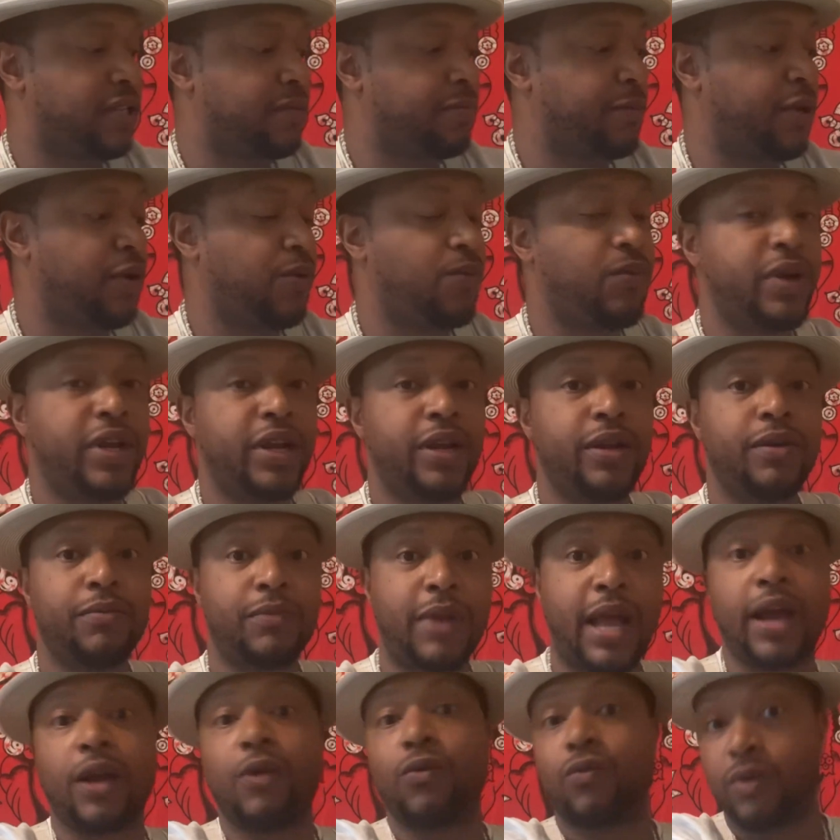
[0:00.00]
me, went
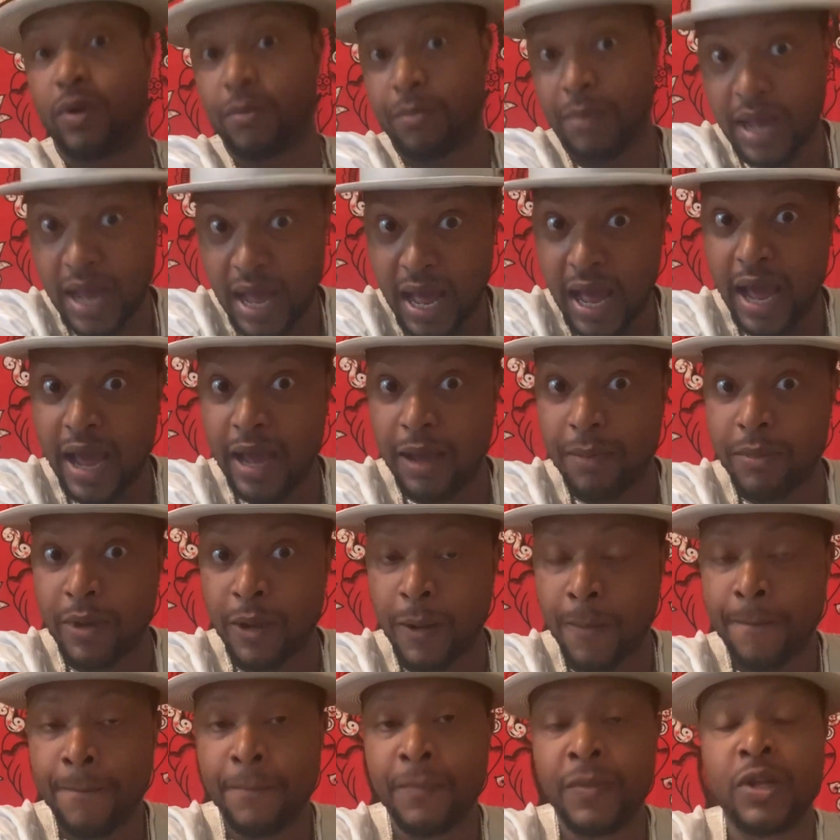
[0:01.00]
like went behind
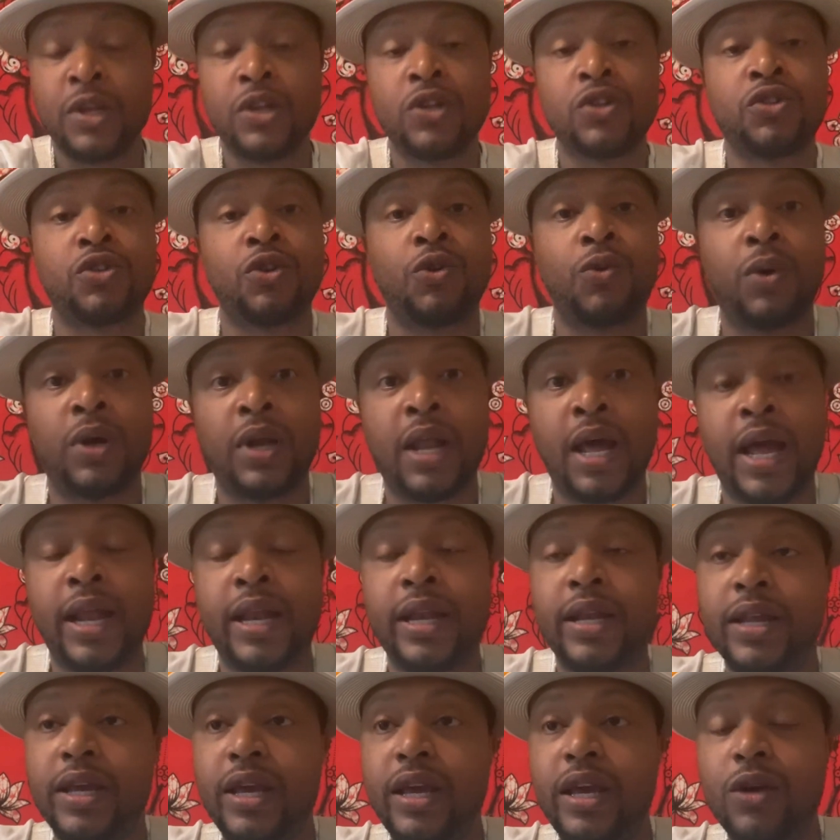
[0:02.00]
me. So what I
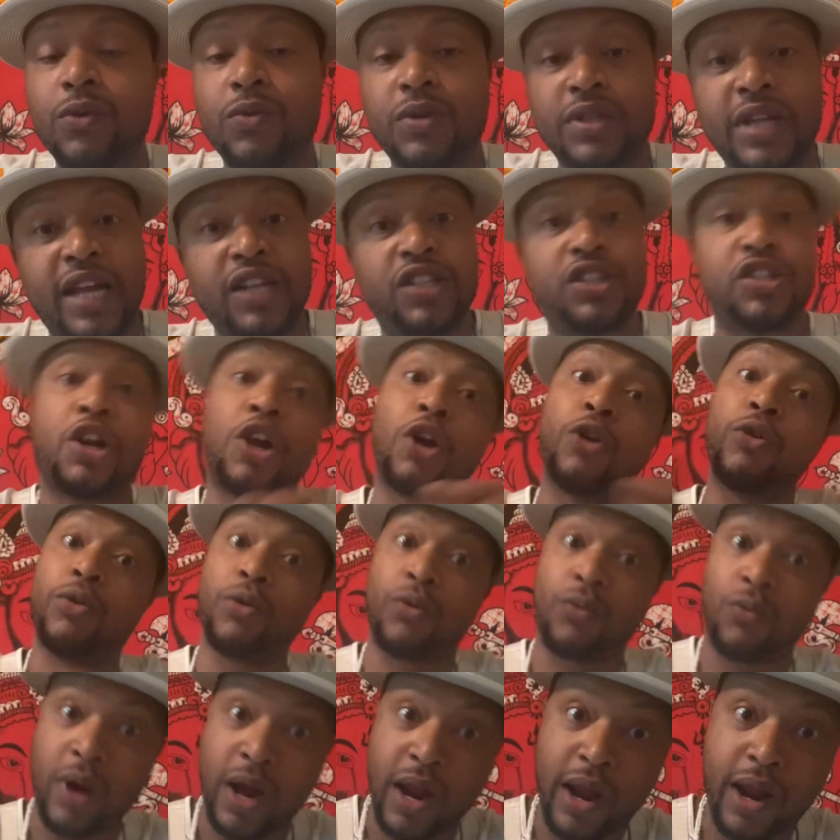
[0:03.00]
did was I turned
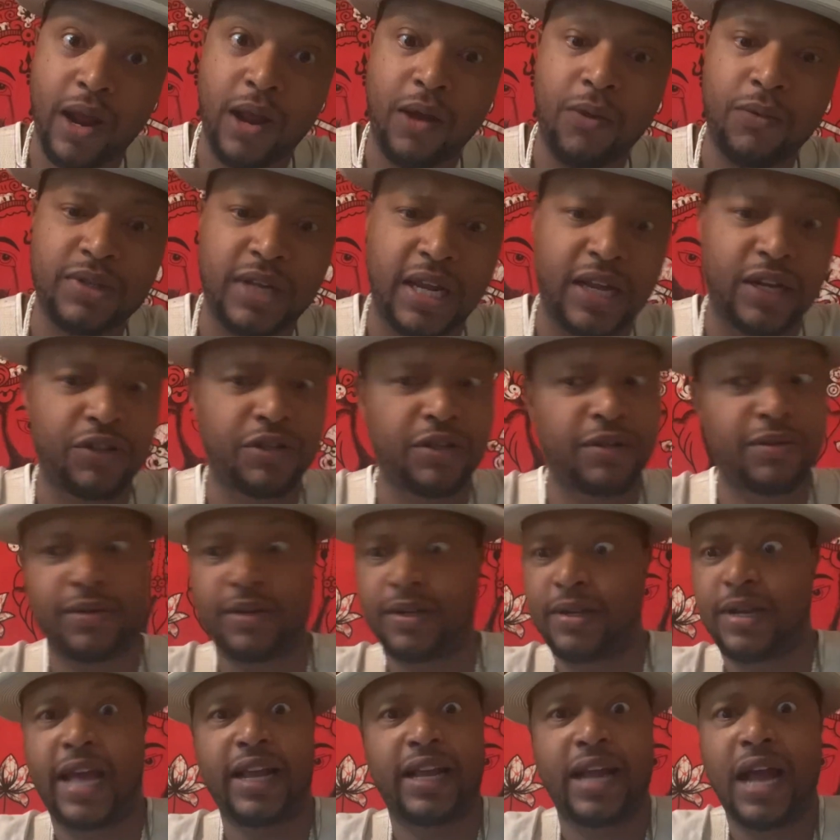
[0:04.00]
around. I was like
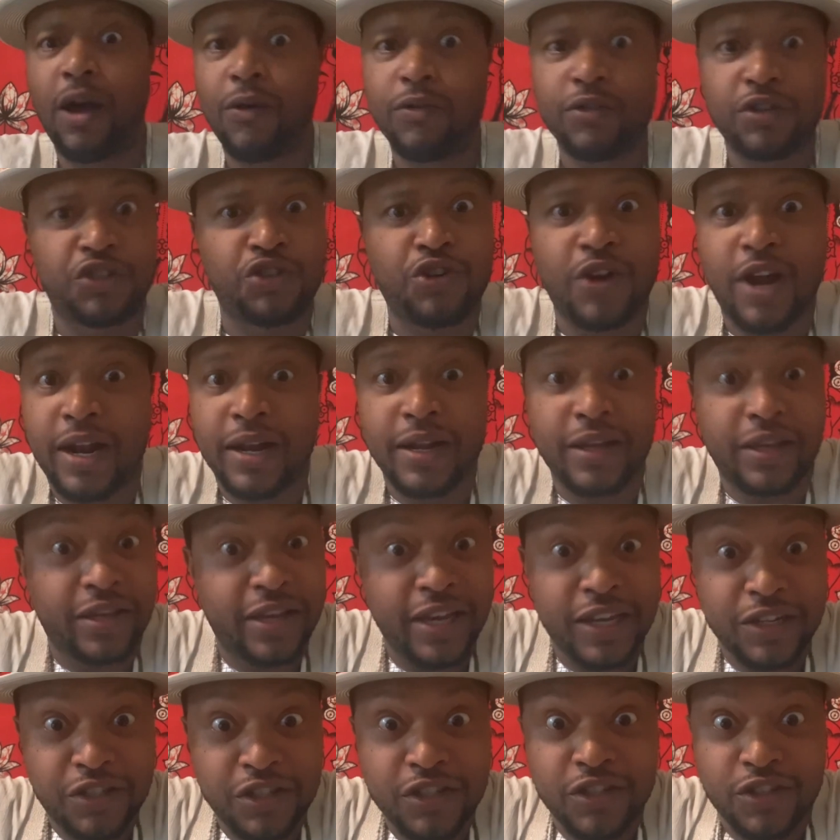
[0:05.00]
like I was trying to
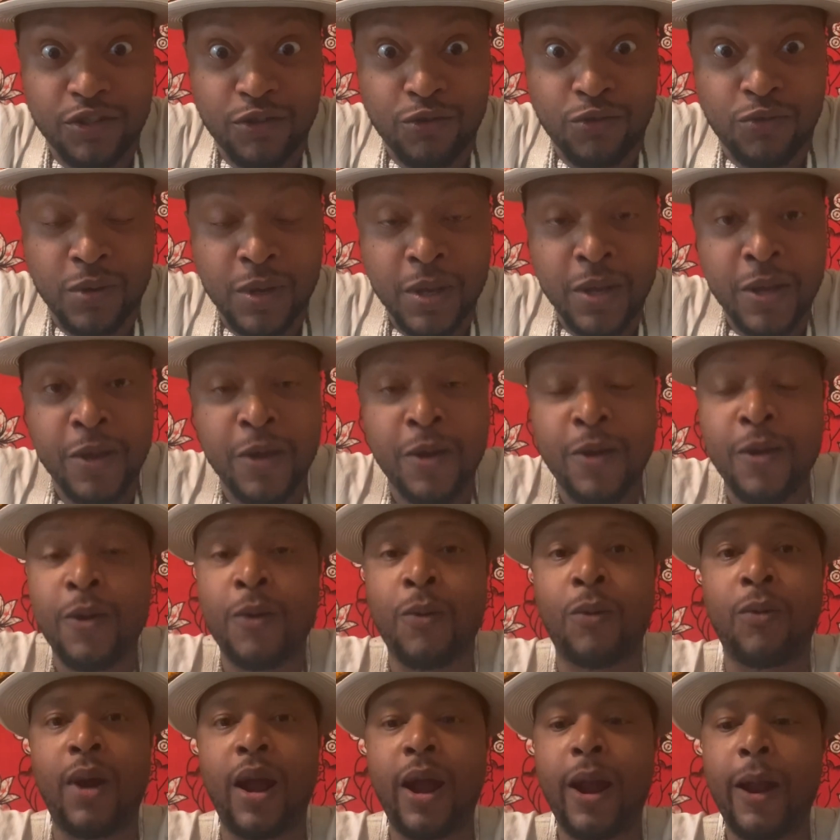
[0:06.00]
catch it too,
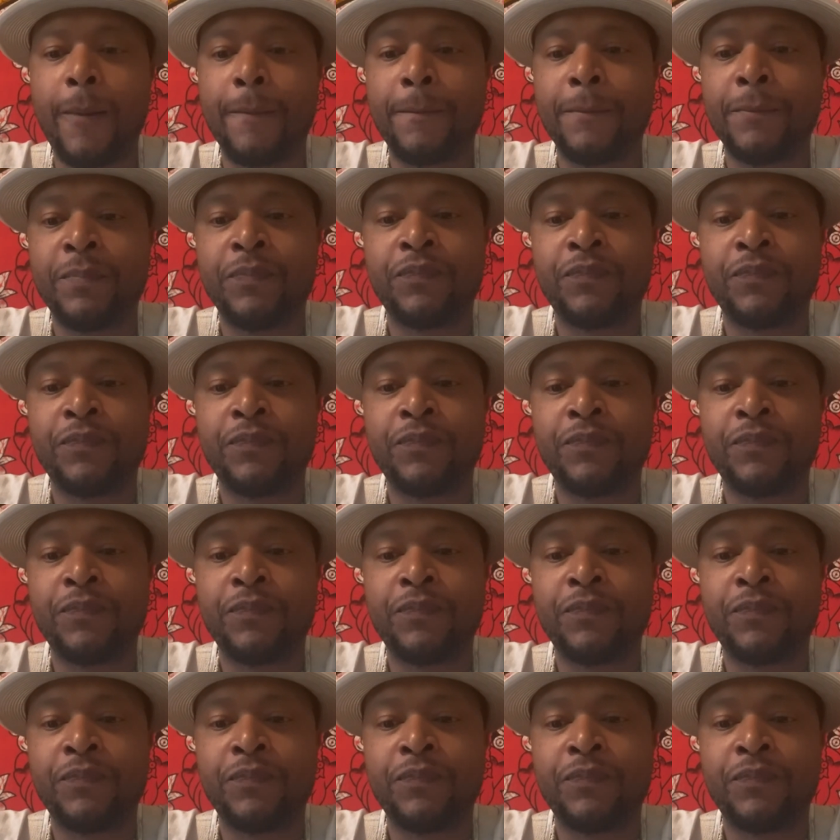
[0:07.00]
right?